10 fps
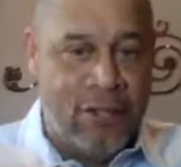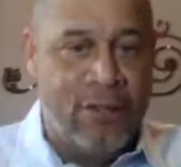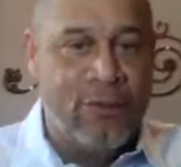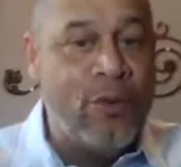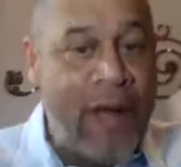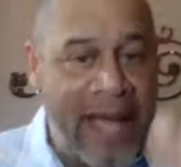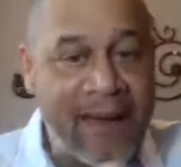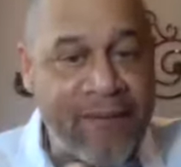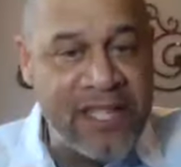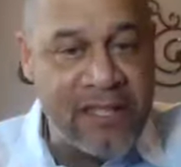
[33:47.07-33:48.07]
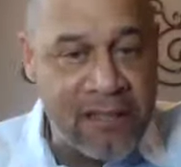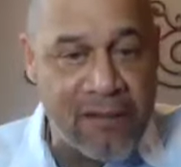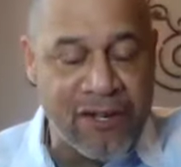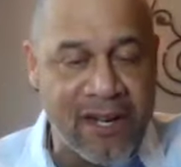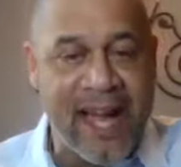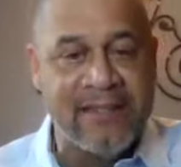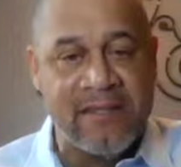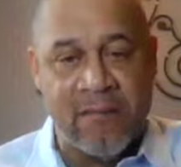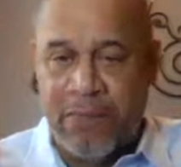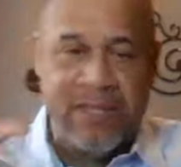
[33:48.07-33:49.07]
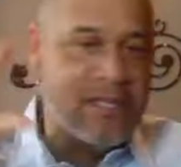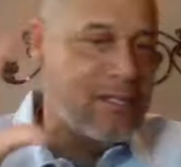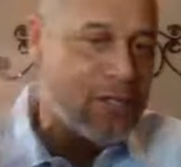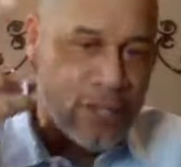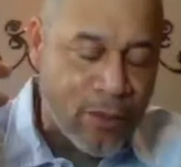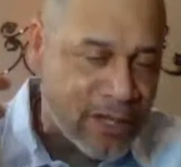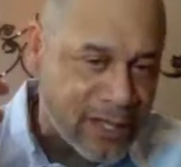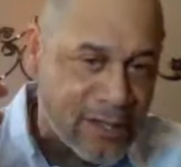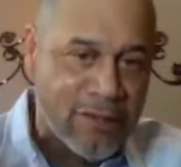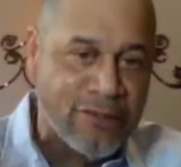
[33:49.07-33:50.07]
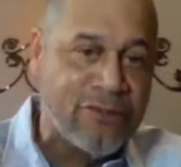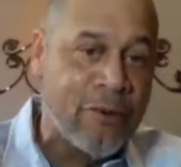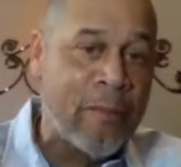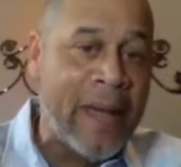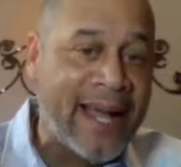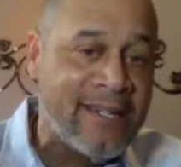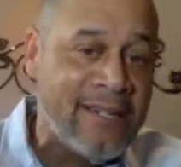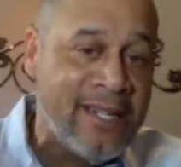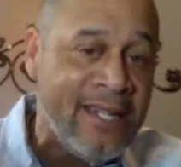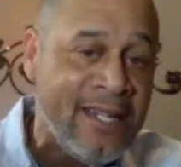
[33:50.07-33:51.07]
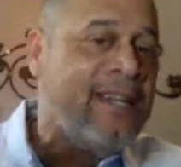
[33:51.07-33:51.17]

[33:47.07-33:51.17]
You have these other lines of business you don't want to turn your back on,